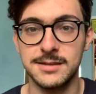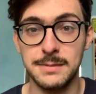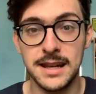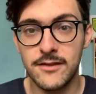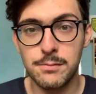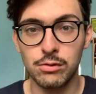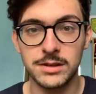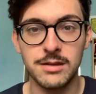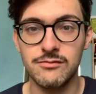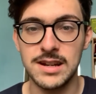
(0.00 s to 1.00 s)
But Liverpool
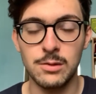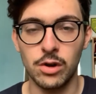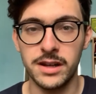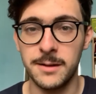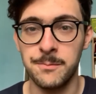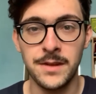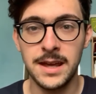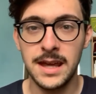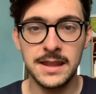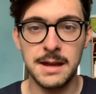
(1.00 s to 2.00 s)
didn't really want him.
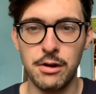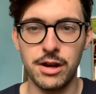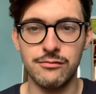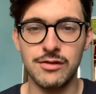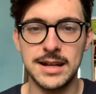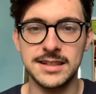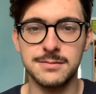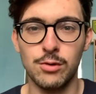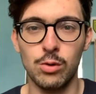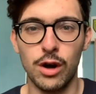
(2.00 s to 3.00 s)
They a really
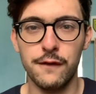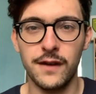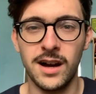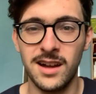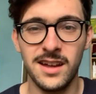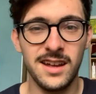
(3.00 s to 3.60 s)
small offer,